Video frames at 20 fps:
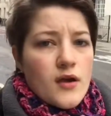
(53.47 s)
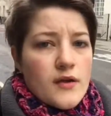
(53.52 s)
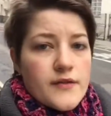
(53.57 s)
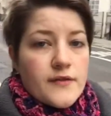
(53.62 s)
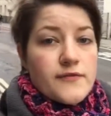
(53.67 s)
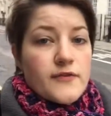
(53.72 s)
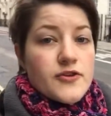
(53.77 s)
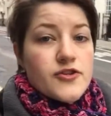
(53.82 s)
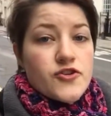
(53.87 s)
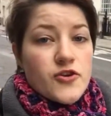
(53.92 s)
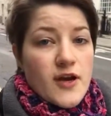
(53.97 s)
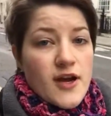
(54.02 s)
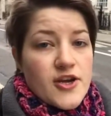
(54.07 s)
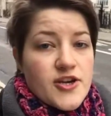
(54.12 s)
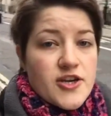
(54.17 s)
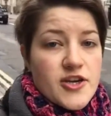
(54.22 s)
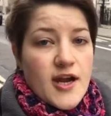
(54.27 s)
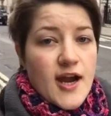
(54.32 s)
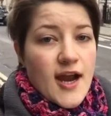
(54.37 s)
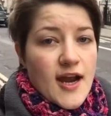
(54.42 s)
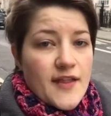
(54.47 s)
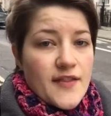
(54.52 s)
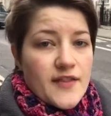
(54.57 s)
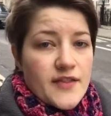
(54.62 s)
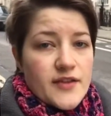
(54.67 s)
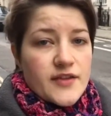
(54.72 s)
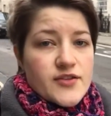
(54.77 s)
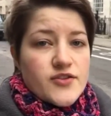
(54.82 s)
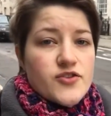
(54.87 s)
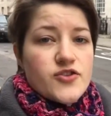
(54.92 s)
the frustration at
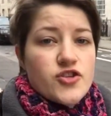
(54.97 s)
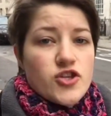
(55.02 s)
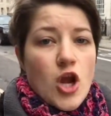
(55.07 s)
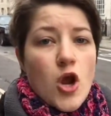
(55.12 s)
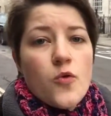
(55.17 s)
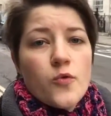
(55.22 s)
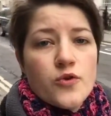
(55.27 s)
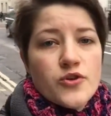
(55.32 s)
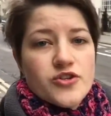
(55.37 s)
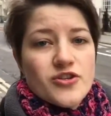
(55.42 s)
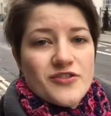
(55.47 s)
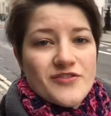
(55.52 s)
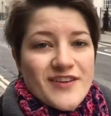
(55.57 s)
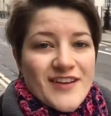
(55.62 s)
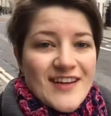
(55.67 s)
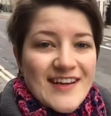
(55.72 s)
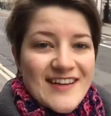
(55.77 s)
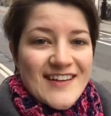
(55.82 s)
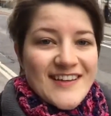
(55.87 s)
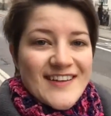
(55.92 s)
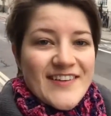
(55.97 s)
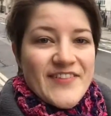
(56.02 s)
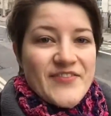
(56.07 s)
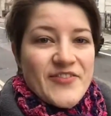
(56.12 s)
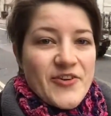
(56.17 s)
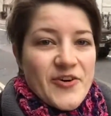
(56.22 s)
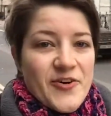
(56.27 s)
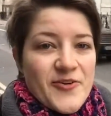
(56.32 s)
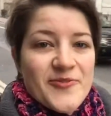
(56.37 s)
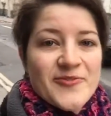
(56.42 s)
the slowness of it
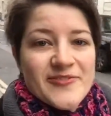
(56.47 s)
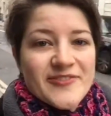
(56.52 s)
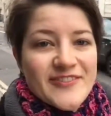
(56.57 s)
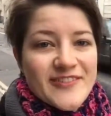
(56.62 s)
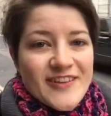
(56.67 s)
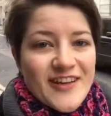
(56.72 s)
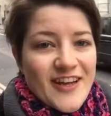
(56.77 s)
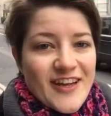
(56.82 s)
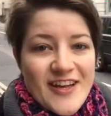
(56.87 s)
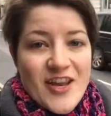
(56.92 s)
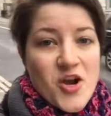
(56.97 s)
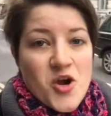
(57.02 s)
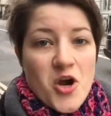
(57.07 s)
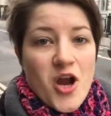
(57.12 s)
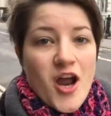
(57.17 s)
from a year